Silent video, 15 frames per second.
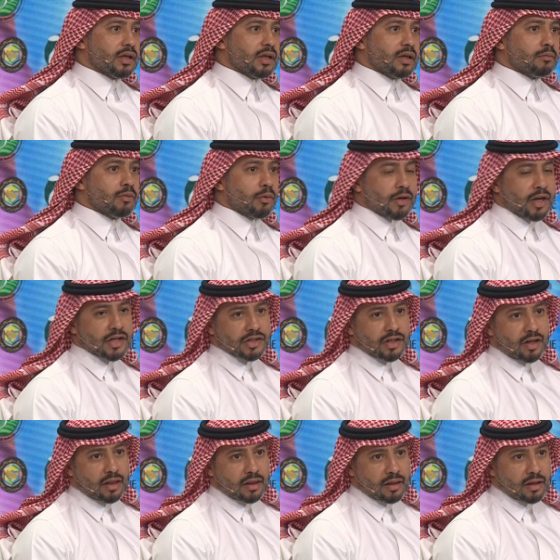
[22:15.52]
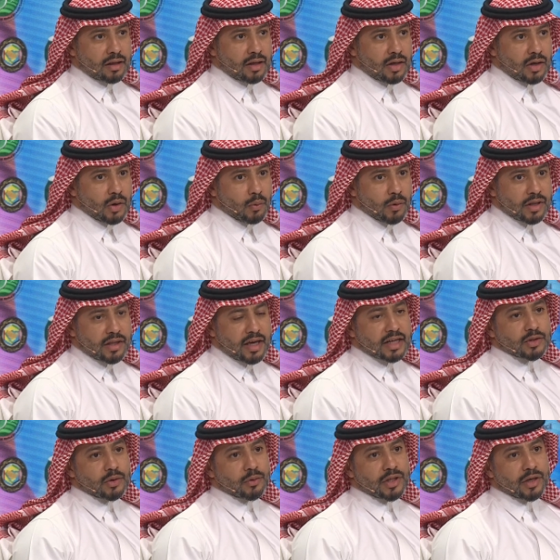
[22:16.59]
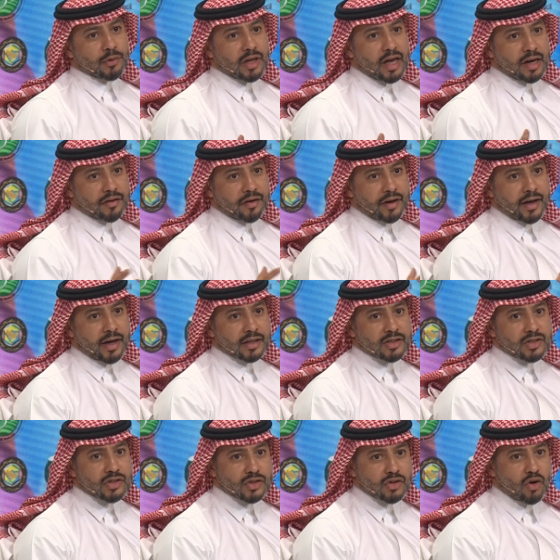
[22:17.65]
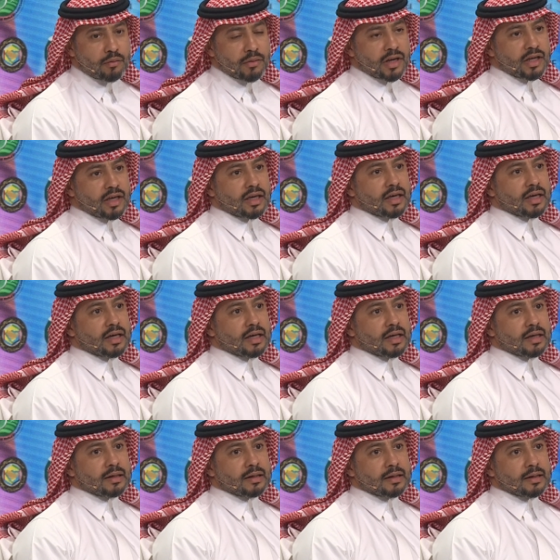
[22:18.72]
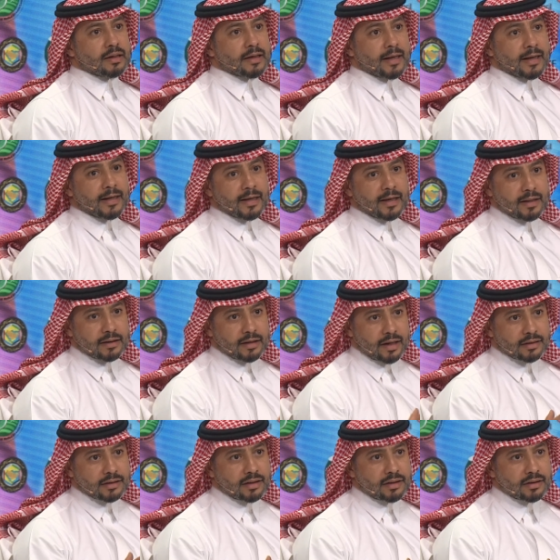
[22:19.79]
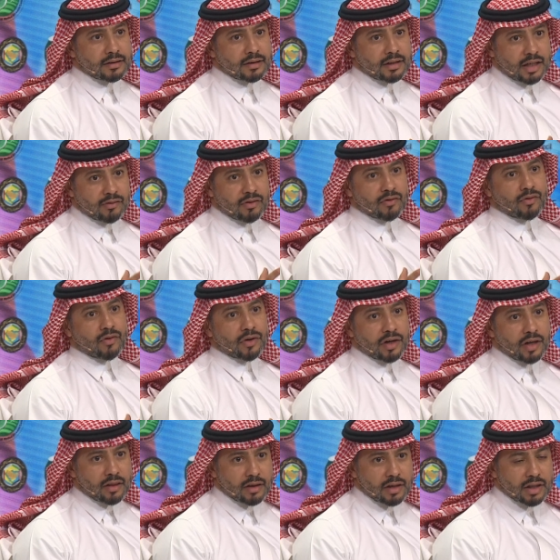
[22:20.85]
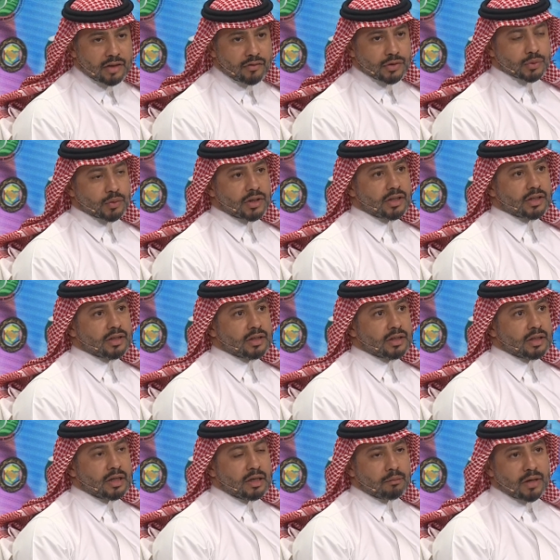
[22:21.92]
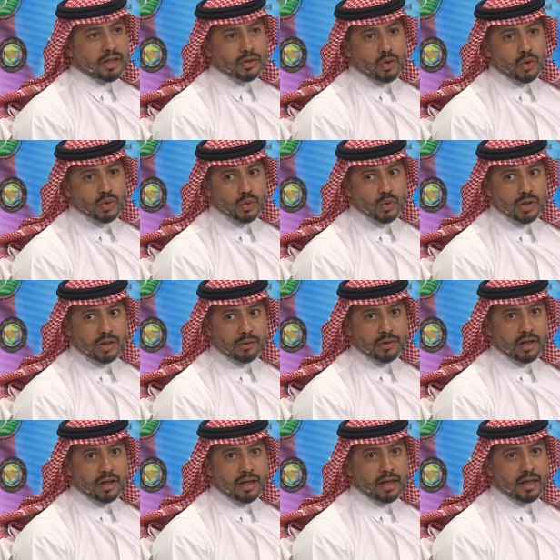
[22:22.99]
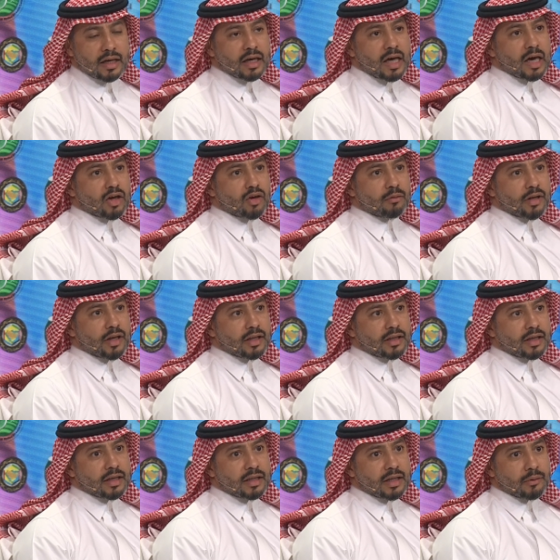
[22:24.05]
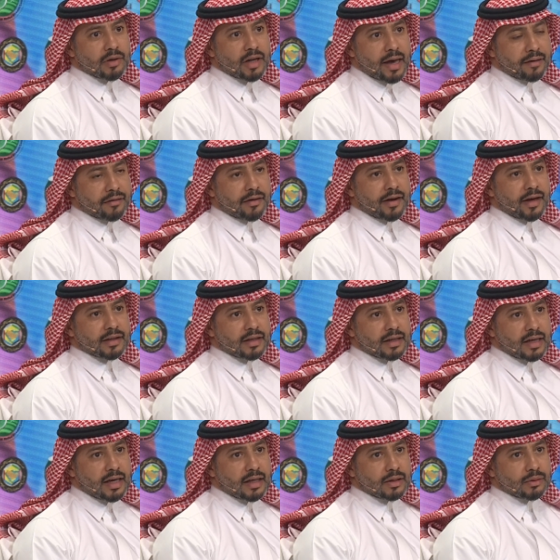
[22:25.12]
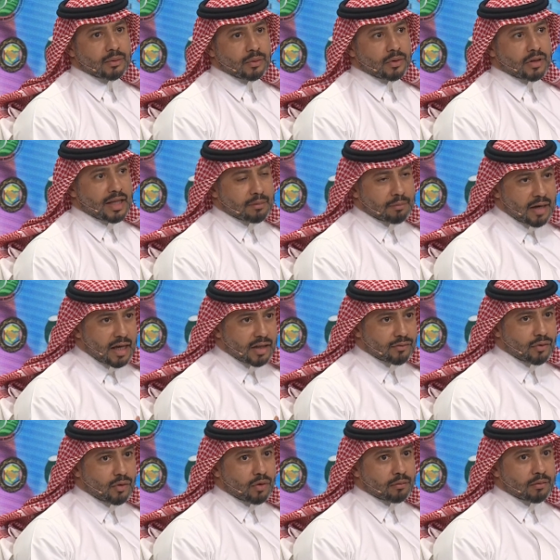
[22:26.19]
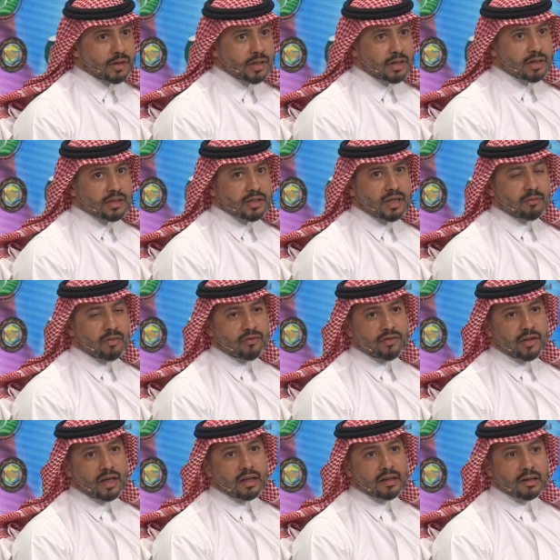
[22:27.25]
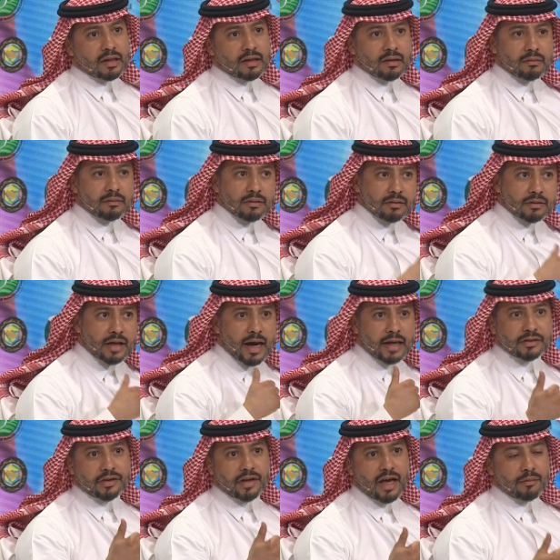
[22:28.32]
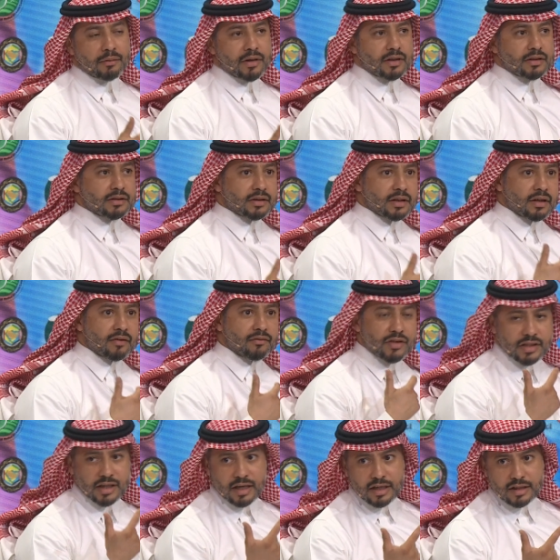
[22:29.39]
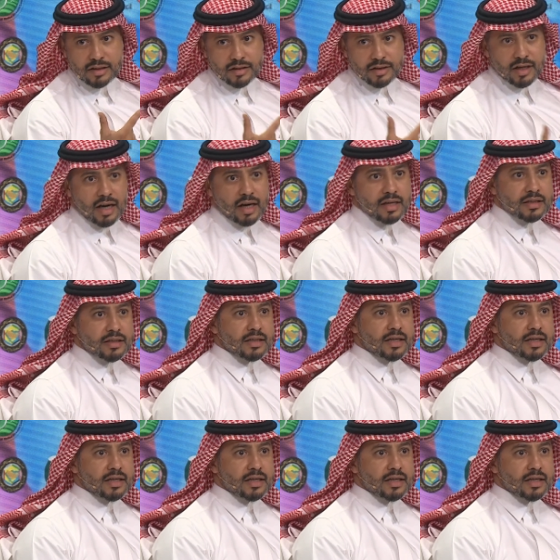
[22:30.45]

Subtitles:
population health, where they will aggregate so many clinical data, even for healthy individual. Plus also they will they will aggregate and add to that platform some of the dietary habit, physical exercise,